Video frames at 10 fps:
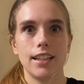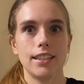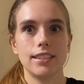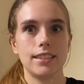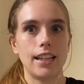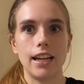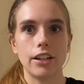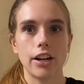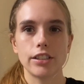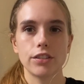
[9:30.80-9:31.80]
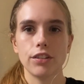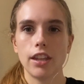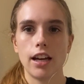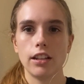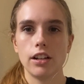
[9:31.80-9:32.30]
stay on crutches for
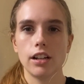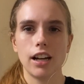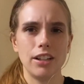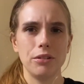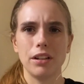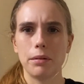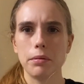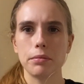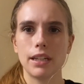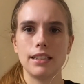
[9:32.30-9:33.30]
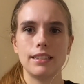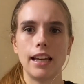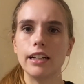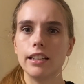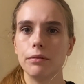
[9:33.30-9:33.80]
that long. I know a lot of people can stay
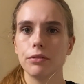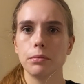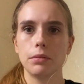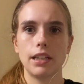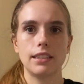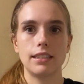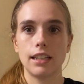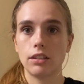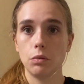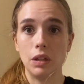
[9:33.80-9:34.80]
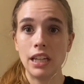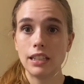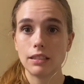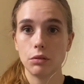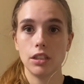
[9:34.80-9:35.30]
on them from like 6
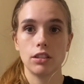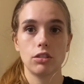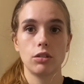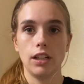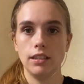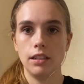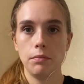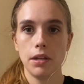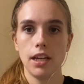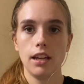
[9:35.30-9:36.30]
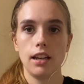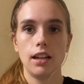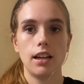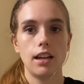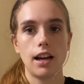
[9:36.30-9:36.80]
weeks, which is crazy to me.
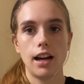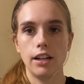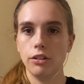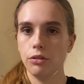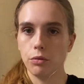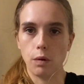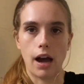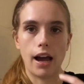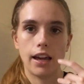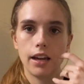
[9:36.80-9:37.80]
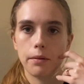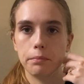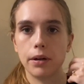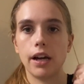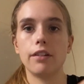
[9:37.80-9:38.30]
I don't know why,
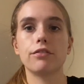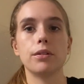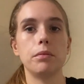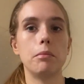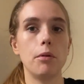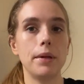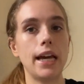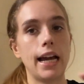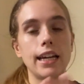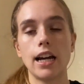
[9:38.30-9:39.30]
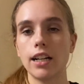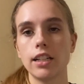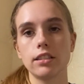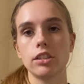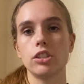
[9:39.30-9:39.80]
but from the moment I got out of
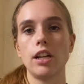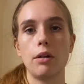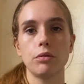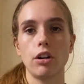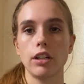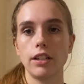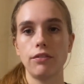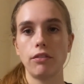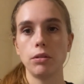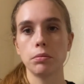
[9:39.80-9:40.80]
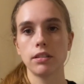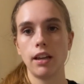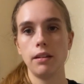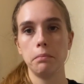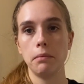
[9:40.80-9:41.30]
surgery, I was already 50%
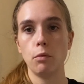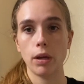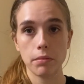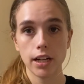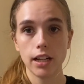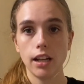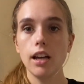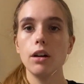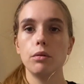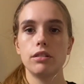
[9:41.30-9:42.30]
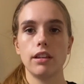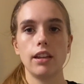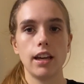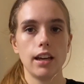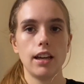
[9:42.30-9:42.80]
weight bearing, which I
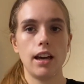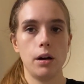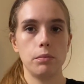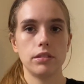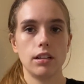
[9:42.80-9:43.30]
think helped.